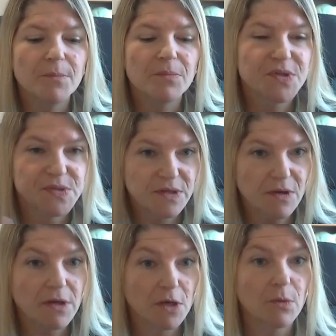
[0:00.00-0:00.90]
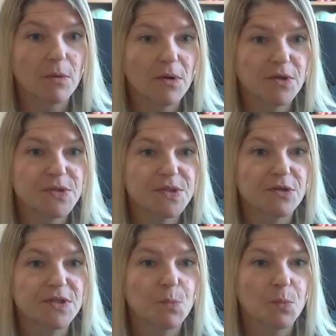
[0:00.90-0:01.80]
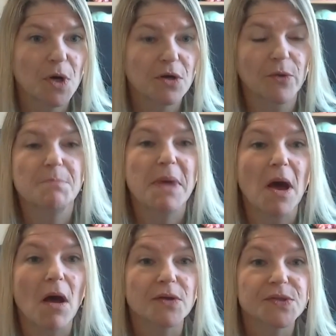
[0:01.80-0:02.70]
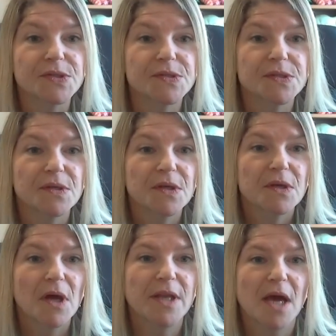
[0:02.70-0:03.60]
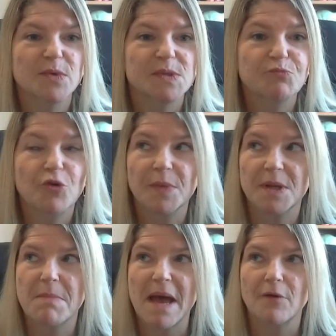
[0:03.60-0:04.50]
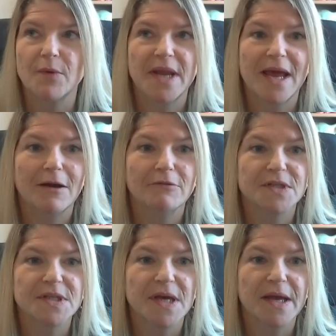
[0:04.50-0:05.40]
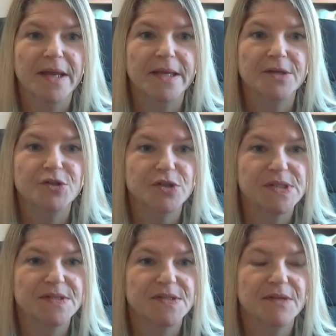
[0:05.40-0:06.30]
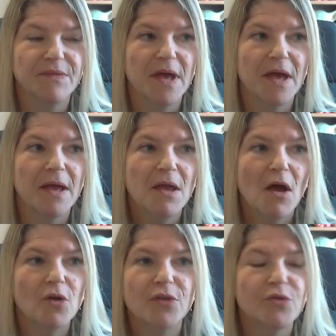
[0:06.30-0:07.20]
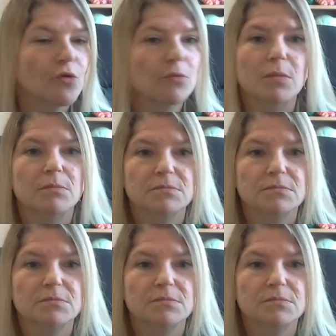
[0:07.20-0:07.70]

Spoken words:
because I used to go to work on the bus, and that was probably about an hour a day just sitting there, and I thought,